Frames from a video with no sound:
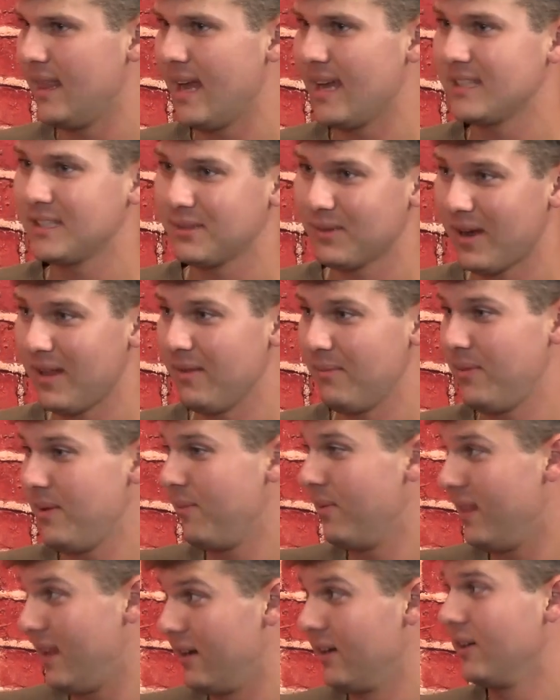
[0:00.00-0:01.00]
And that's why the
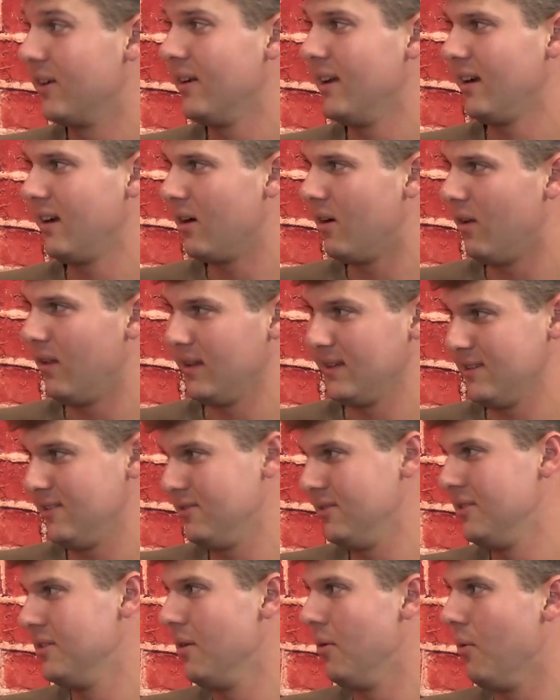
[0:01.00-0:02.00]
people that are good at calling
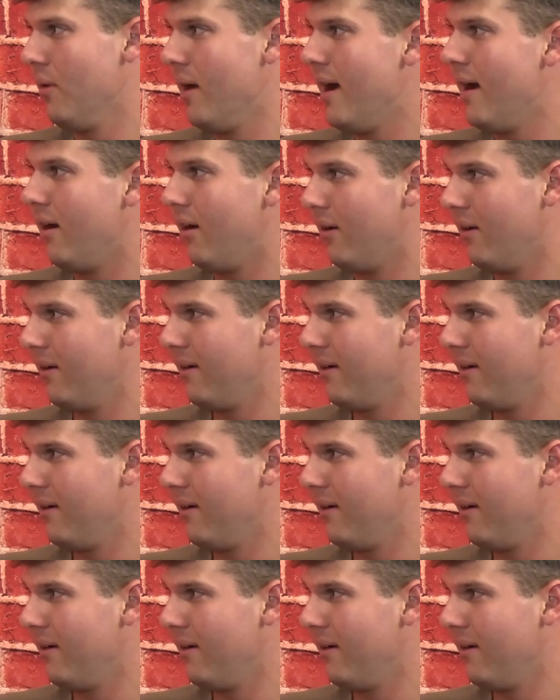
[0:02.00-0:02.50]
do so well.